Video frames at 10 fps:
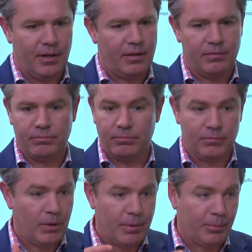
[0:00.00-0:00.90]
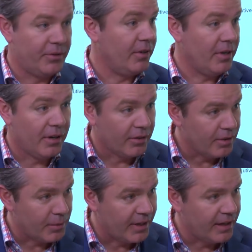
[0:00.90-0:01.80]
and you know, people that are younger
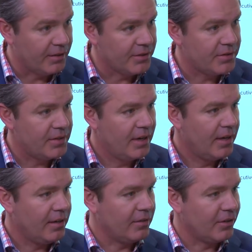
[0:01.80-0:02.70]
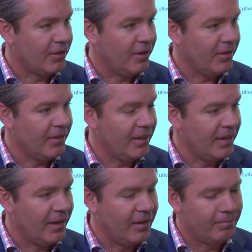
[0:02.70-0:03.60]
than millennials, I think they're called the,
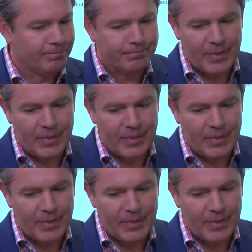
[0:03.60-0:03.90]
um,